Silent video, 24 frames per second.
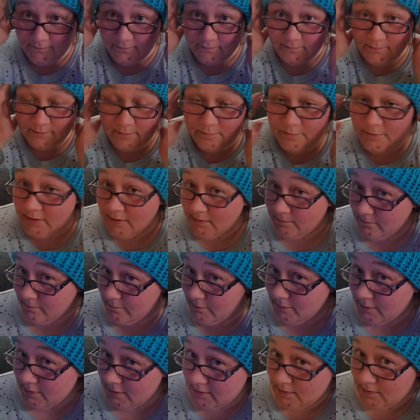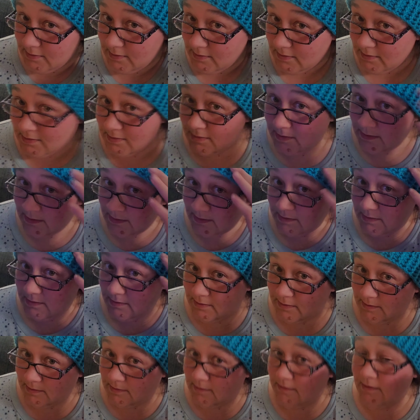the ribbing, but
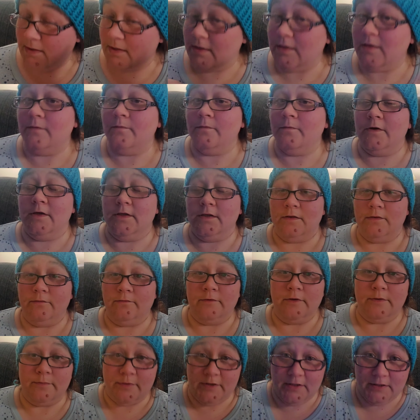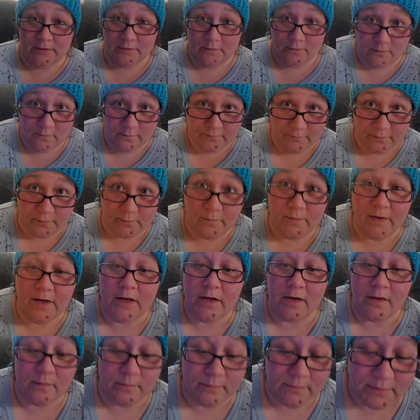I didn't want the ribbing to
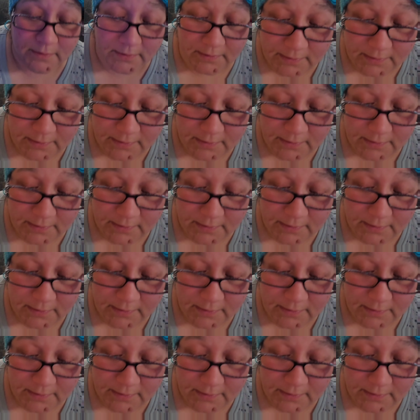overwhelm